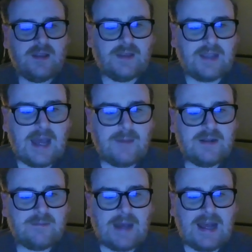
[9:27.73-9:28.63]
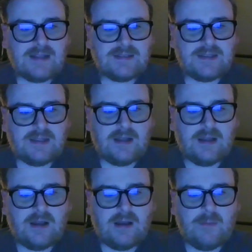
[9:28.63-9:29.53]
the cabinet passed
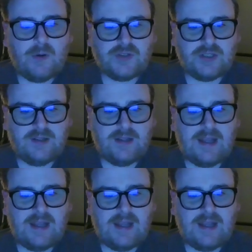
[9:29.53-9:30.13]
a motion,